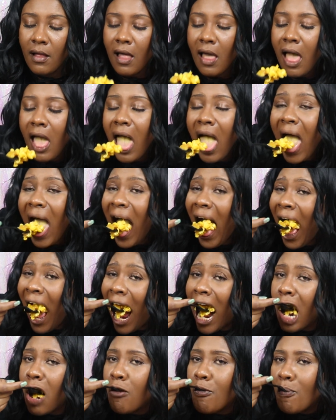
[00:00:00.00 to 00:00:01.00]
Another
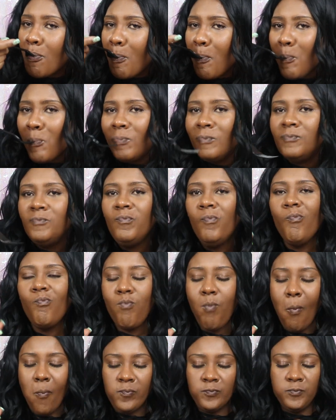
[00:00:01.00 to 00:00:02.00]
day, another dollar,
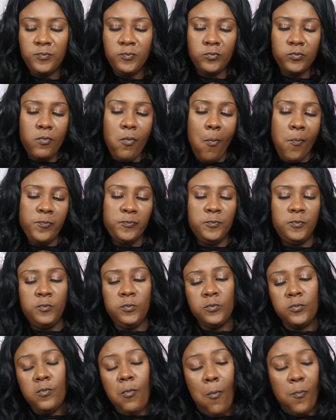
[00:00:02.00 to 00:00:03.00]
y'all. That's
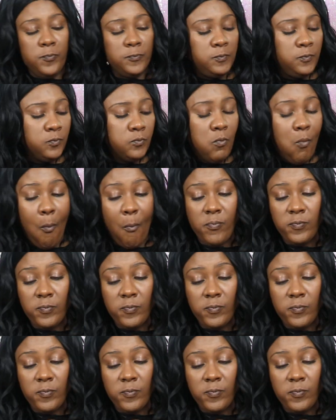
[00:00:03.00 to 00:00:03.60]
my motto.